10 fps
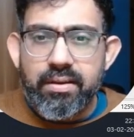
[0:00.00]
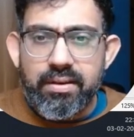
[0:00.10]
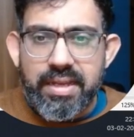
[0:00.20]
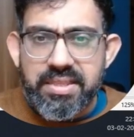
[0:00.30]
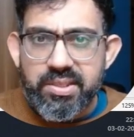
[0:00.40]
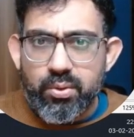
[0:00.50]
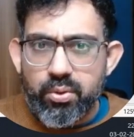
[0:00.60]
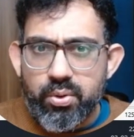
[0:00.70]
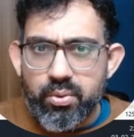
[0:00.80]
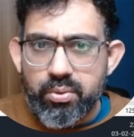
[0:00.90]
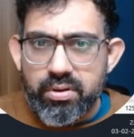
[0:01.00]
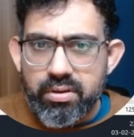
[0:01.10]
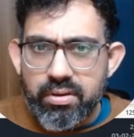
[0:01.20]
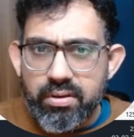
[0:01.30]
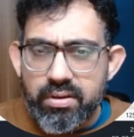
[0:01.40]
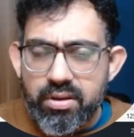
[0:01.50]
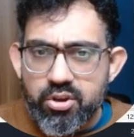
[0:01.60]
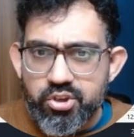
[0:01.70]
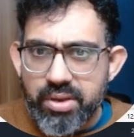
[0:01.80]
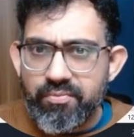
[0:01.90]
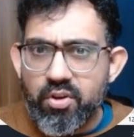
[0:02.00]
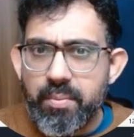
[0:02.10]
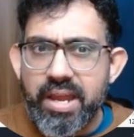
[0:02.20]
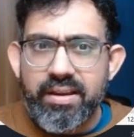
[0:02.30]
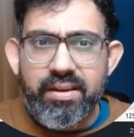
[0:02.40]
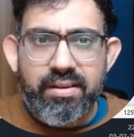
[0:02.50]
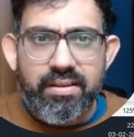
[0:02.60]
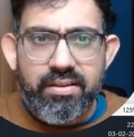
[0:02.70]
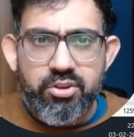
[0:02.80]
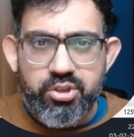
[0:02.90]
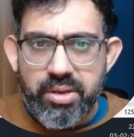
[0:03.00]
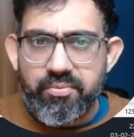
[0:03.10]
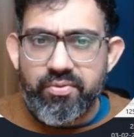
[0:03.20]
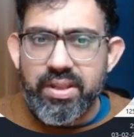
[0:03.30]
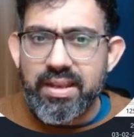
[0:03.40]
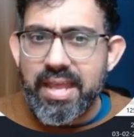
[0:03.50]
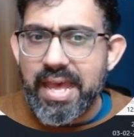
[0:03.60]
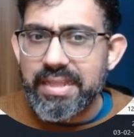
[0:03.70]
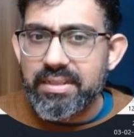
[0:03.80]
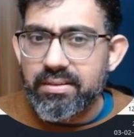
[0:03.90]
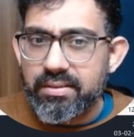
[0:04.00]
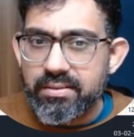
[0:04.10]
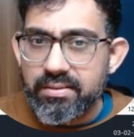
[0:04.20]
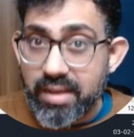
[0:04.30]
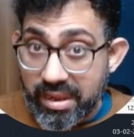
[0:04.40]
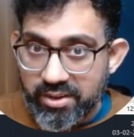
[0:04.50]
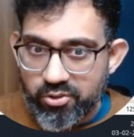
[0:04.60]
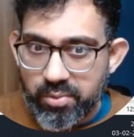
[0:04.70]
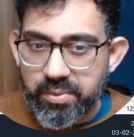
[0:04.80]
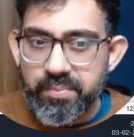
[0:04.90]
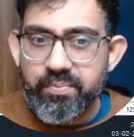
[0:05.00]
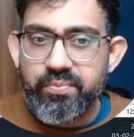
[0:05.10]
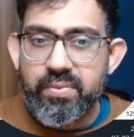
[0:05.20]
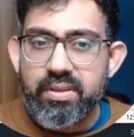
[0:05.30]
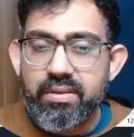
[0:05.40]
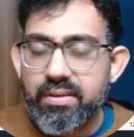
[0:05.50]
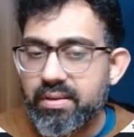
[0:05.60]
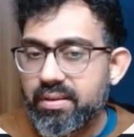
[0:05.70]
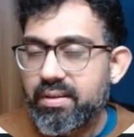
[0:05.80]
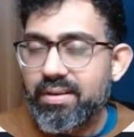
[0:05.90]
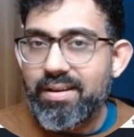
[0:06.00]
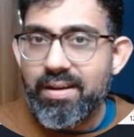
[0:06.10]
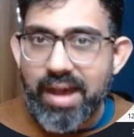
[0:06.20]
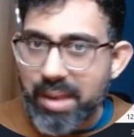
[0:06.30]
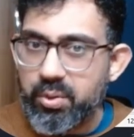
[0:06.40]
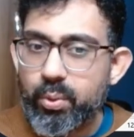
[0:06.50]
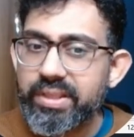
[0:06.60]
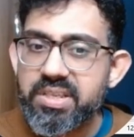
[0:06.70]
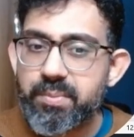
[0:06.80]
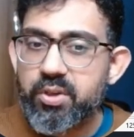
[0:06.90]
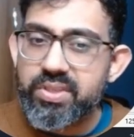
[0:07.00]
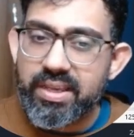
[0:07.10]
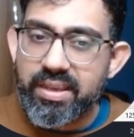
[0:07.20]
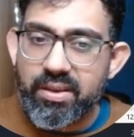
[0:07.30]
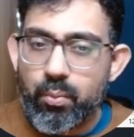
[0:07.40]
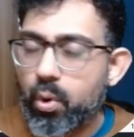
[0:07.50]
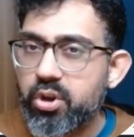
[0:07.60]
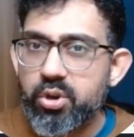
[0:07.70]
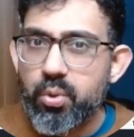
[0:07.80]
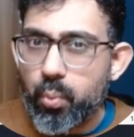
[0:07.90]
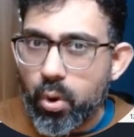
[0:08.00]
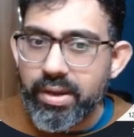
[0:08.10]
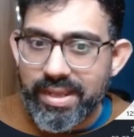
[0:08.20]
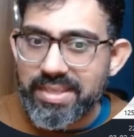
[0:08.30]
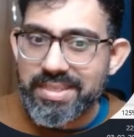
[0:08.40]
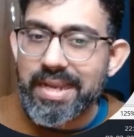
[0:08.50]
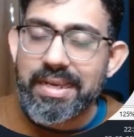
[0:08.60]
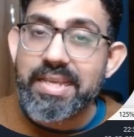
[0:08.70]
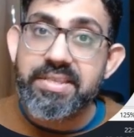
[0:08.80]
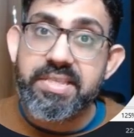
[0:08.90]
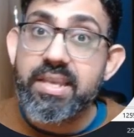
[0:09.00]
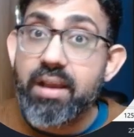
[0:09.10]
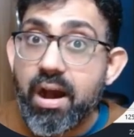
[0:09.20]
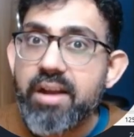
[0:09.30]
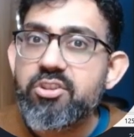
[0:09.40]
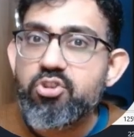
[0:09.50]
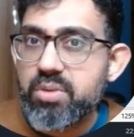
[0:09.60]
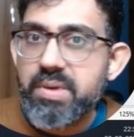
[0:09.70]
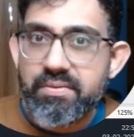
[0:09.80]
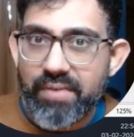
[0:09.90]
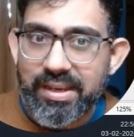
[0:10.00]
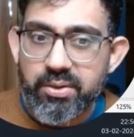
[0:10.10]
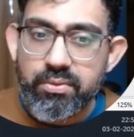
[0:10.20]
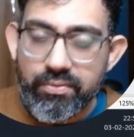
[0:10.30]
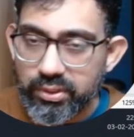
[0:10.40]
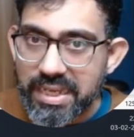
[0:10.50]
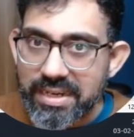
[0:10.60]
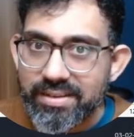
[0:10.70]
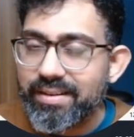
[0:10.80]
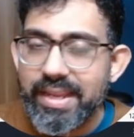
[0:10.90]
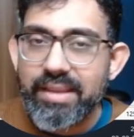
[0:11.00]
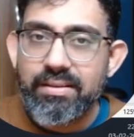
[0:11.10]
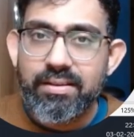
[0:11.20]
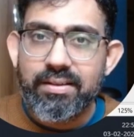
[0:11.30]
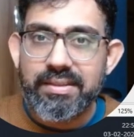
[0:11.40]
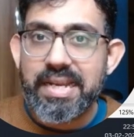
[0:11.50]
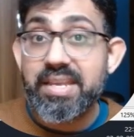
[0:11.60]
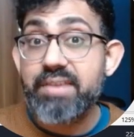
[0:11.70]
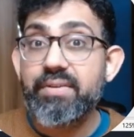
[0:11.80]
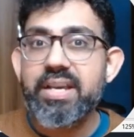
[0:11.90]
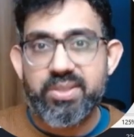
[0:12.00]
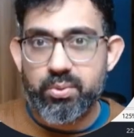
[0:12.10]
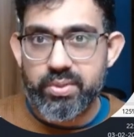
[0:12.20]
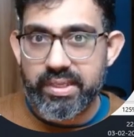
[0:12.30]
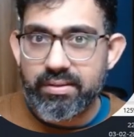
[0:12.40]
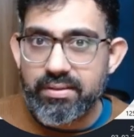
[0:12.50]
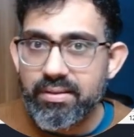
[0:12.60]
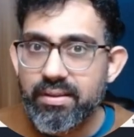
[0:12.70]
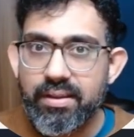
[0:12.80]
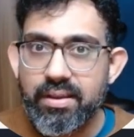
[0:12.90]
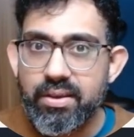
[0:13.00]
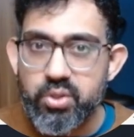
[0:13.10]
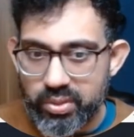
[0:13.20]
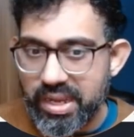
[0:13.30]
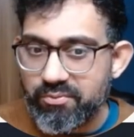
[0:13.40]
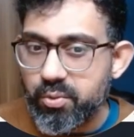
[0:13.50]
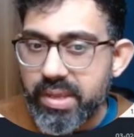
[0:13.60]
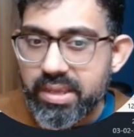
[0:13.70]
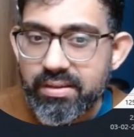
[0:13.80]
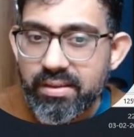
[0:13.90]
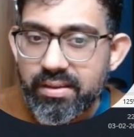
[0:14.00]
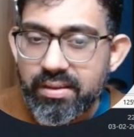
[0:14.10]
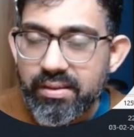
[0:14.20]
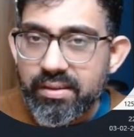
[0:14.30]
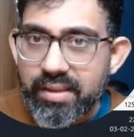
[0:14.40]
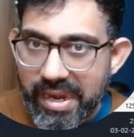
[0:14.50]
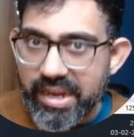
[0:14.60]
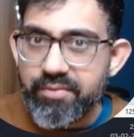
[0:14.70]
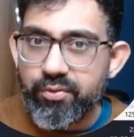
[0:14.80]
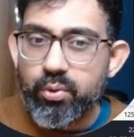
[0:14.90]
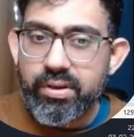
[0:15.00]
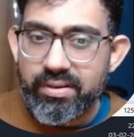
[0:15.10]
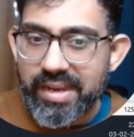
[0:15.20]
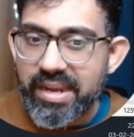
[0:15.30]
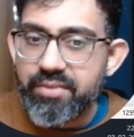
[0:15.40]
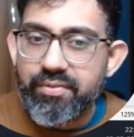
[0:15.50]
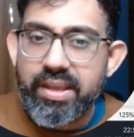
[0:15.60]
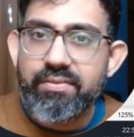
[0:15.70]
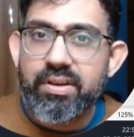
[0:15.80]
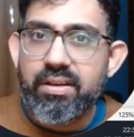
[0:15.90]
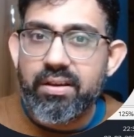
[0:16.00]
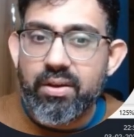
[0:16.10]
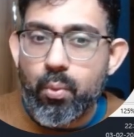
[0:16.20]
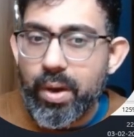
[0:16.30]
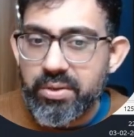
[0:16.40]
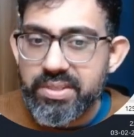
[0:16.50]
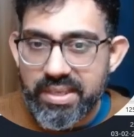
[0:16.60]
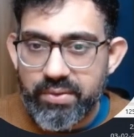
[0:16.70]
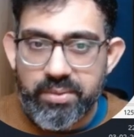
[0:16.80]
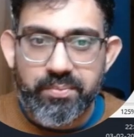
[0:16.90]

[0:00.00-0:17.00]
Let's go to shape format, shape fill and the eyedropper. I'm doing this because I want to know what exactly is the RGB value for that gray that EY is using. So that would be 84, 95, 107.